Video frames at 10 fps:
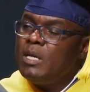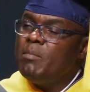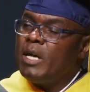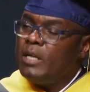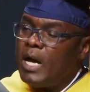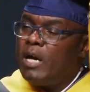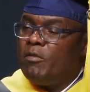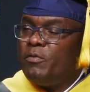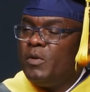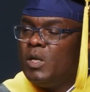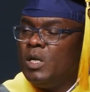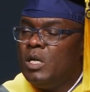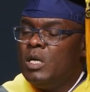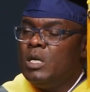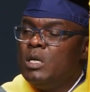in my life,
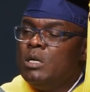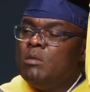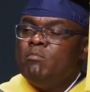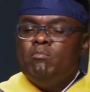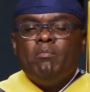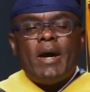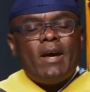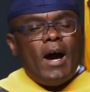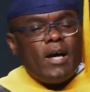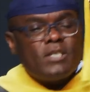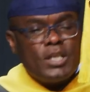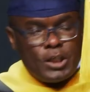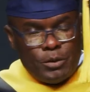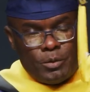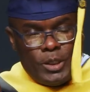my
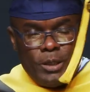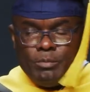attitude